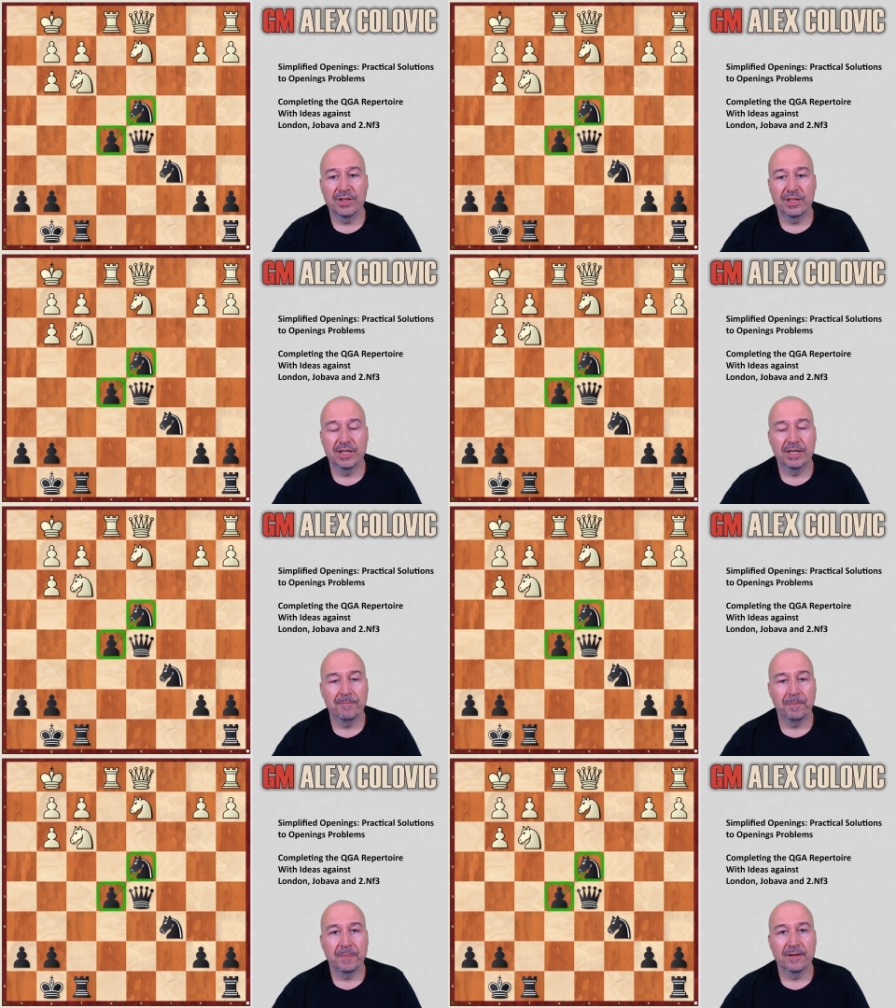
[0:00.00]
the
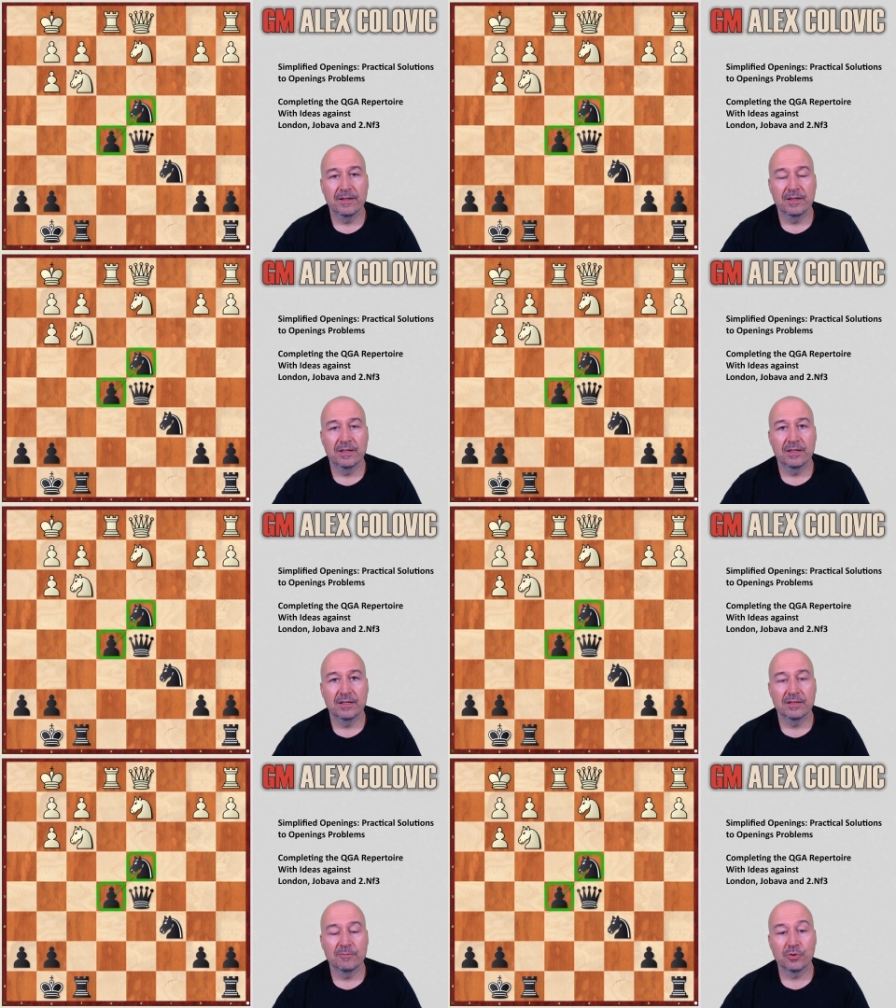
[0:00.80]

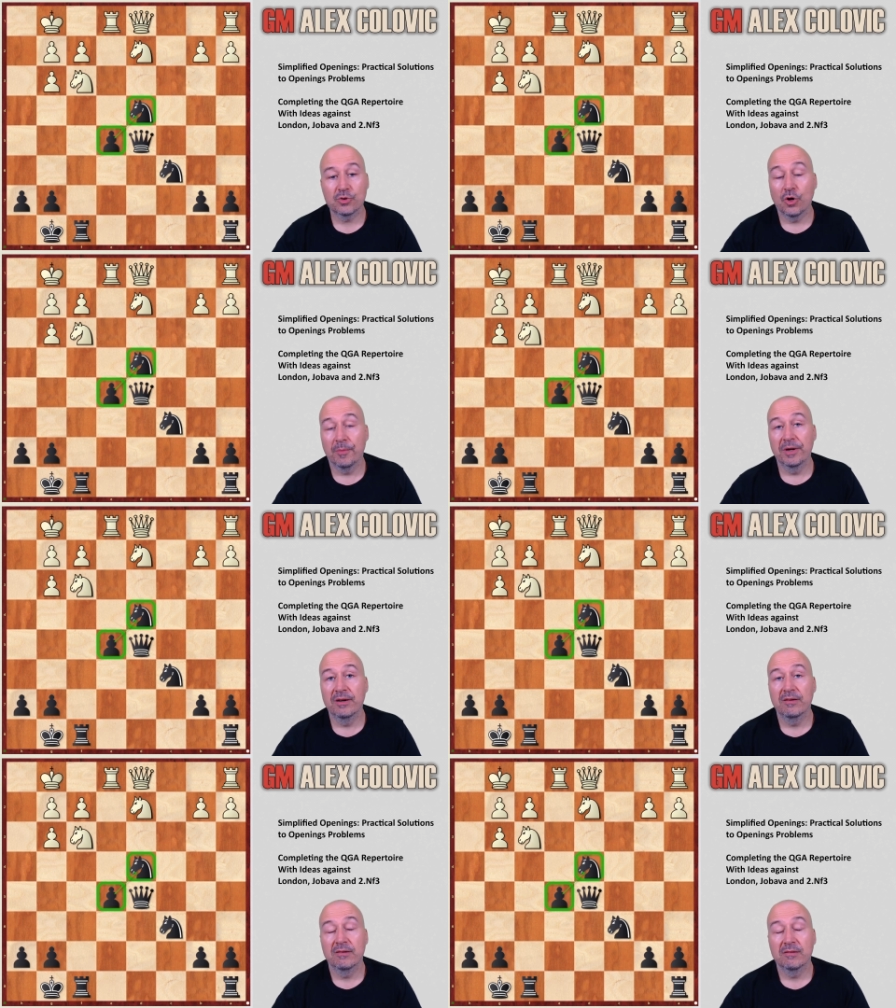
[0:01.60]
most
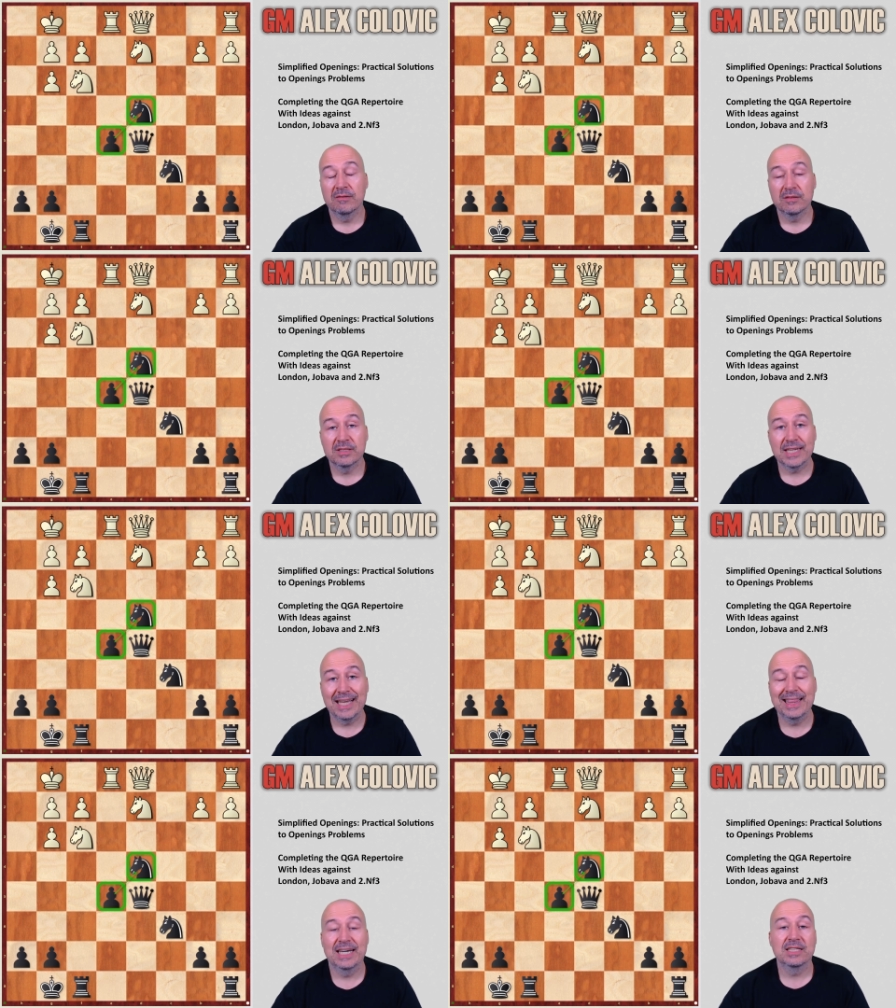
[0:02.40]
common
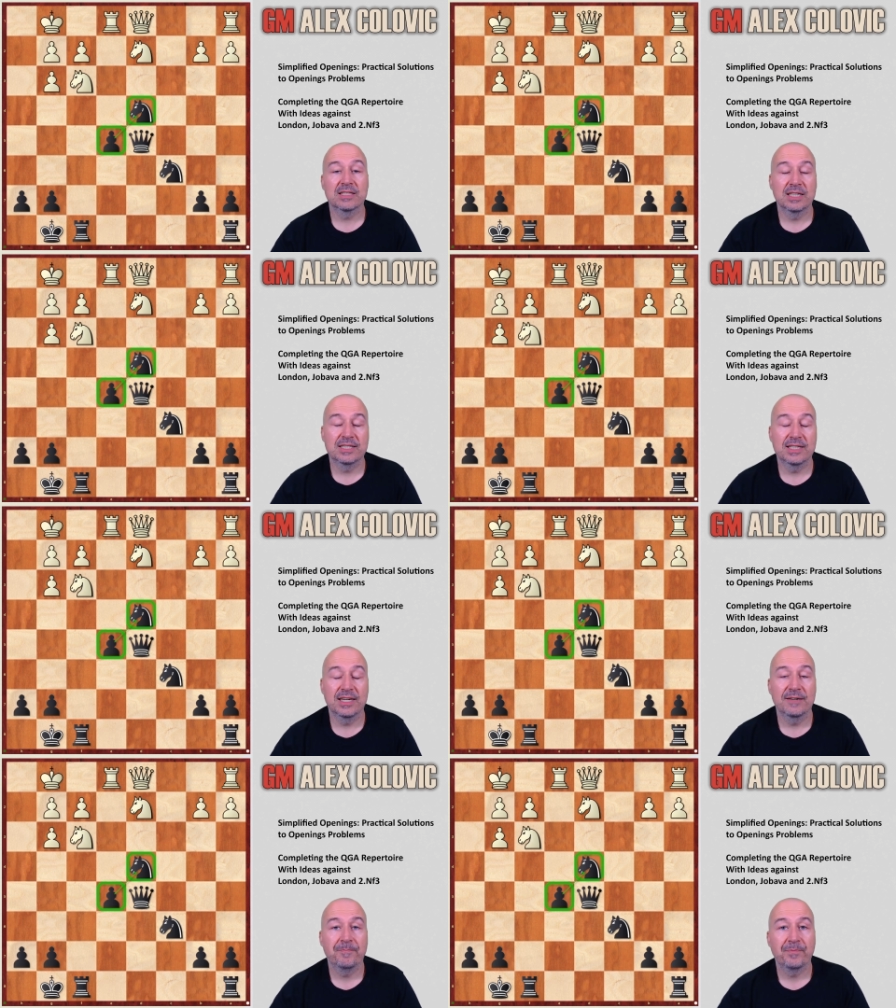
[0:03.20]
sidelines, let's say,